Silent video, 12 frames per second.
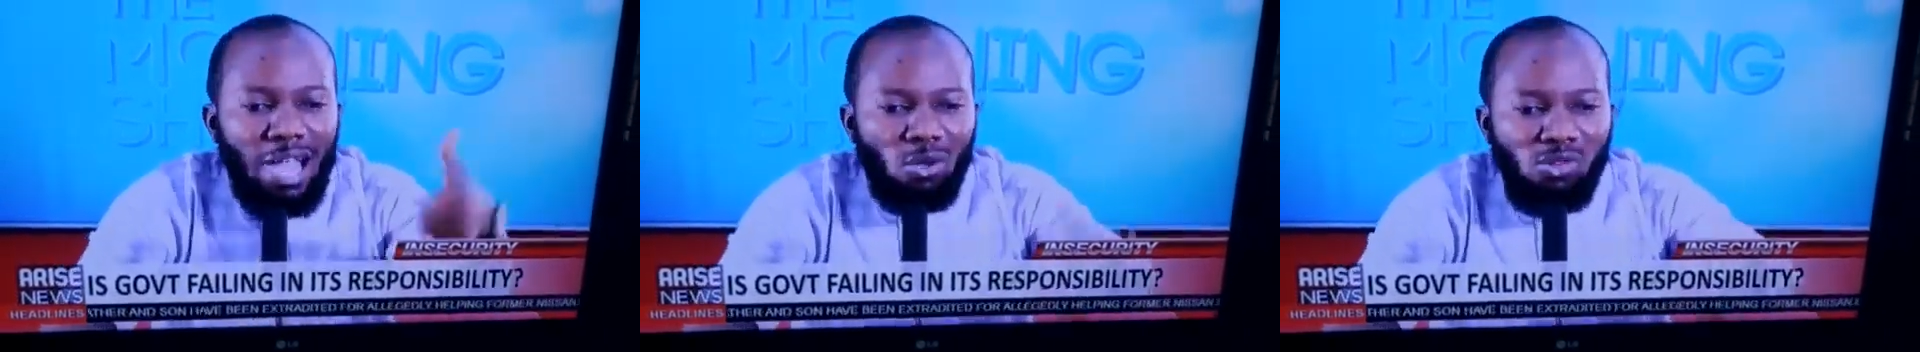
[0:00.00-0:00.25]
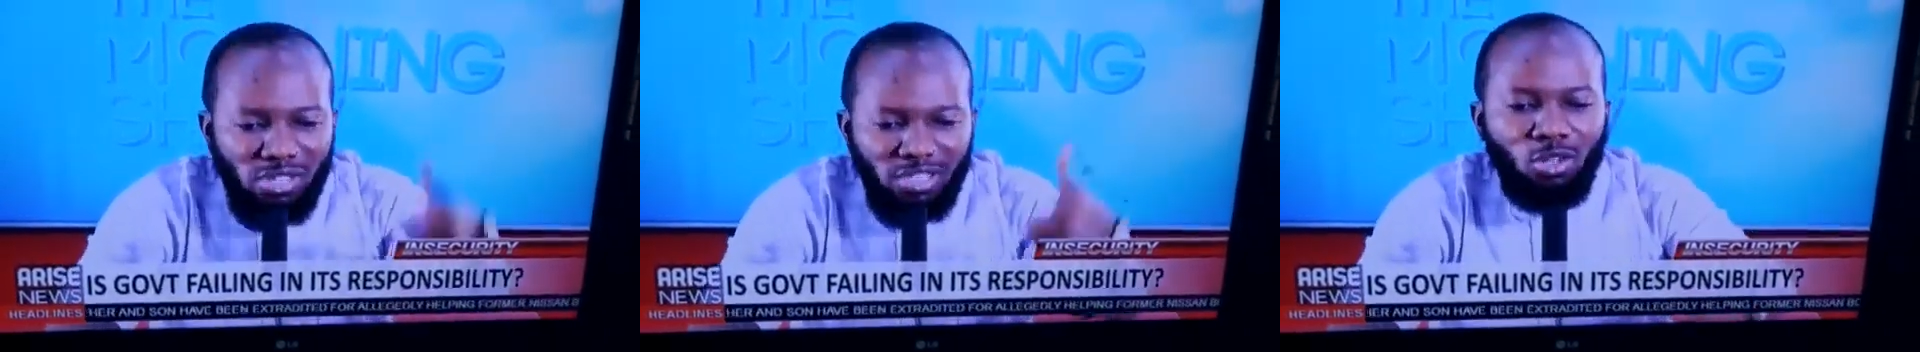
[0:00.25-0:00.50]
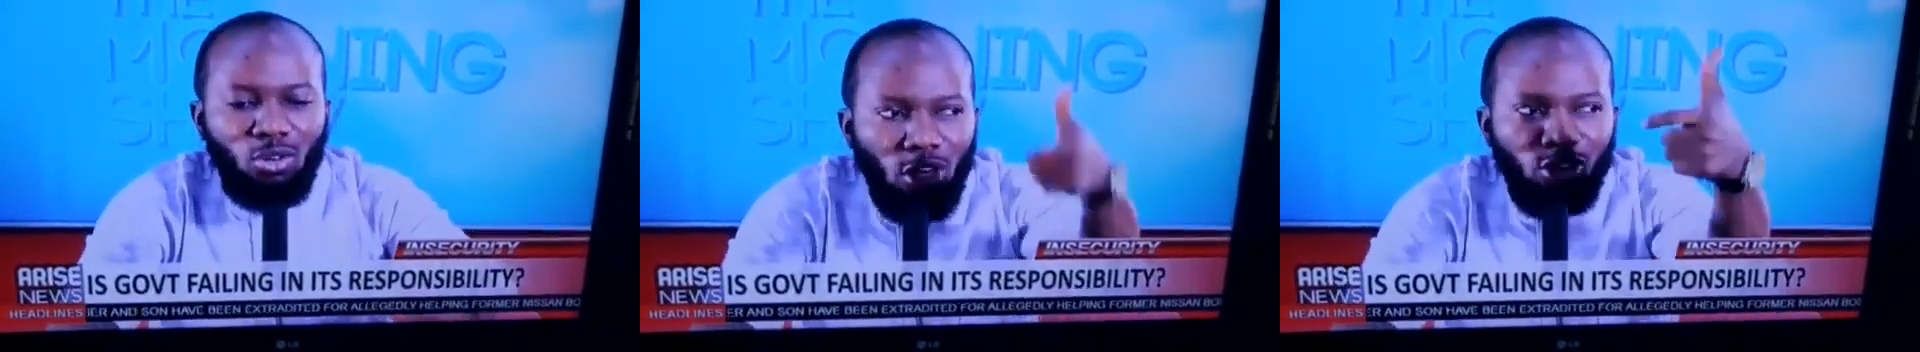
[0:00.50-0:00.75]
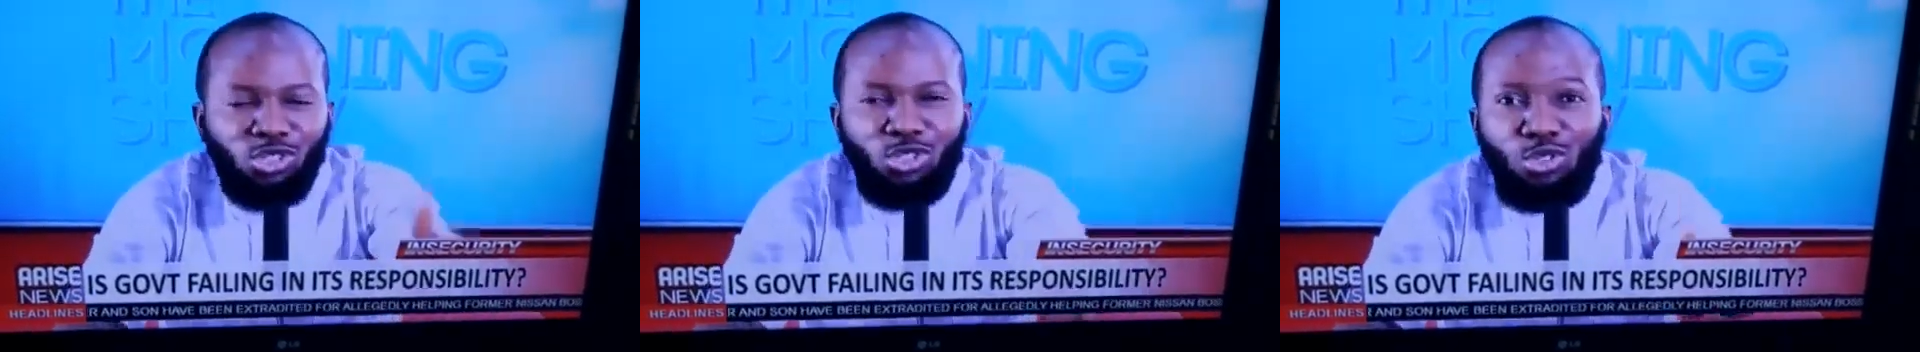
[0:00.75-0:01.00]
I will still
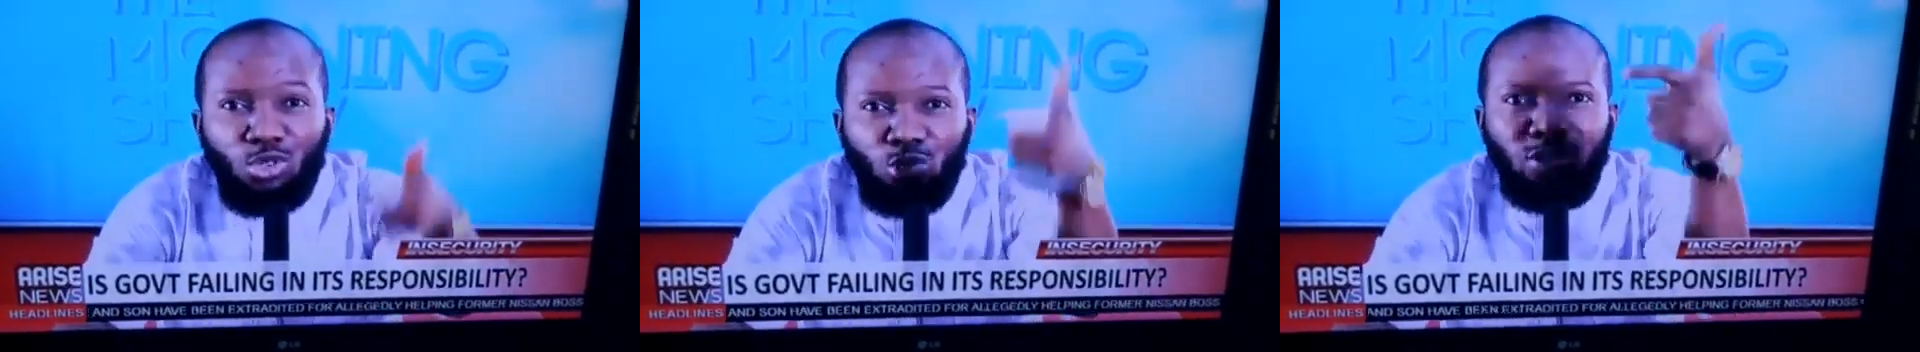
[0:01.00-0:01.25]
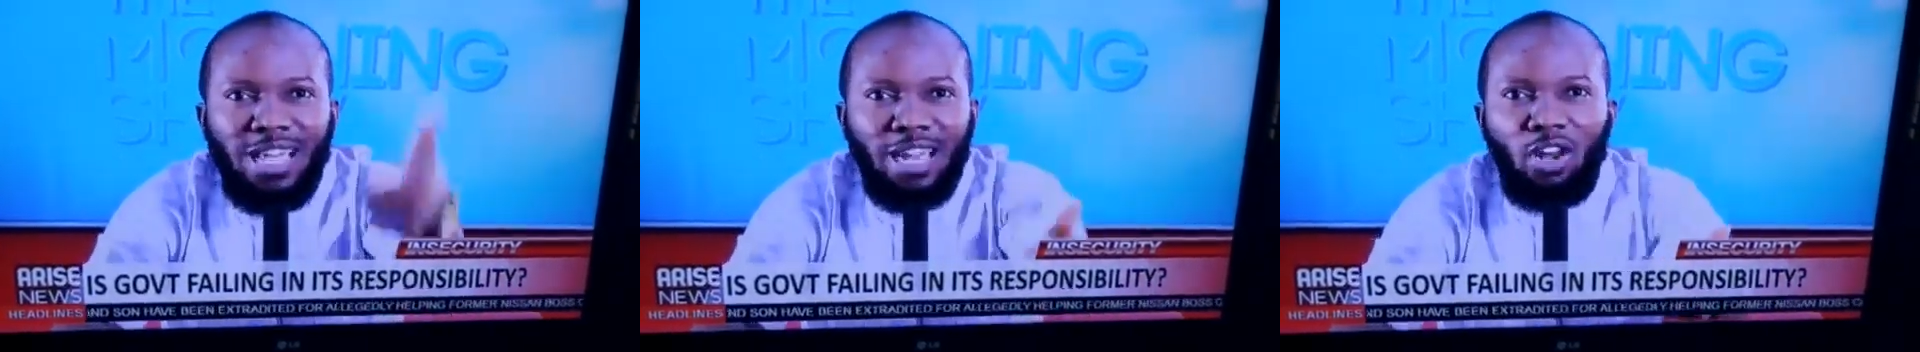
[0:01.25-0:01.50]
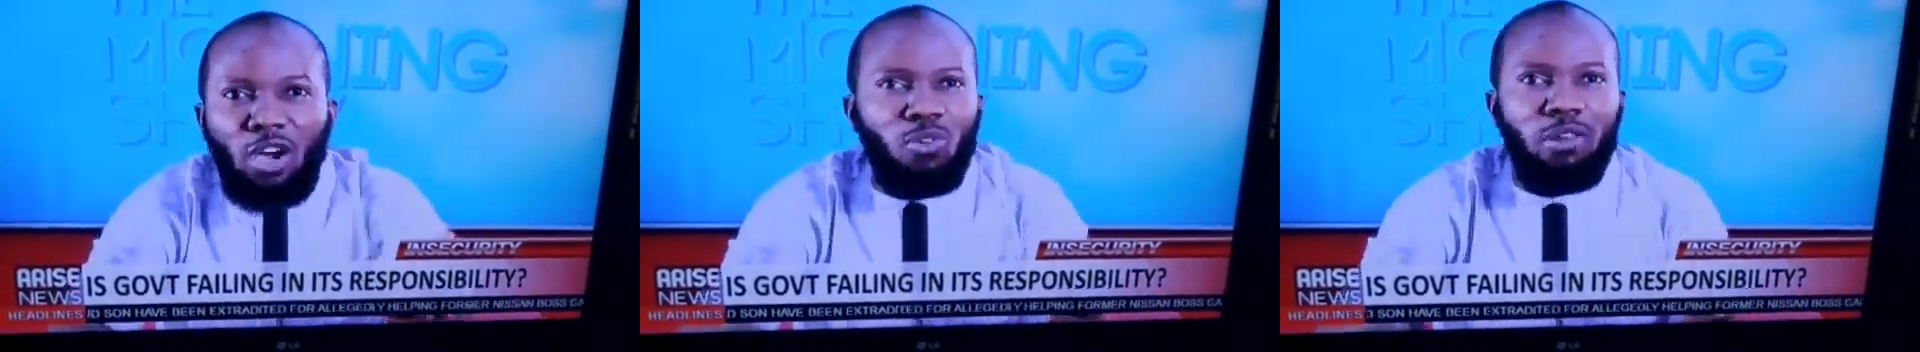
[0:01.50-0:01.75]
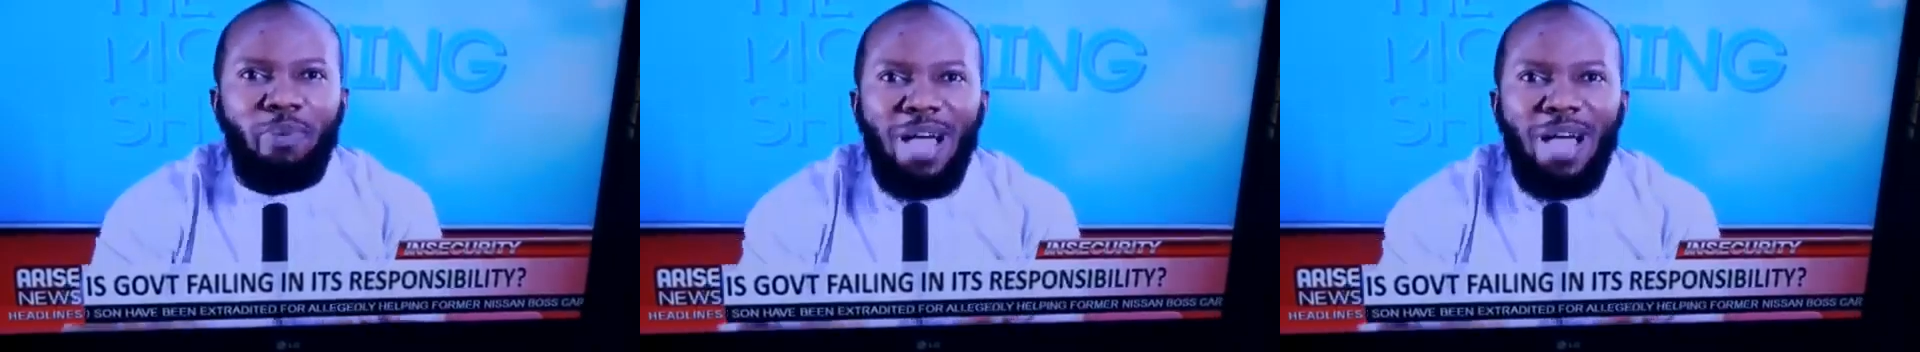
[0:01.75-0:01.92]
continue to dialogue with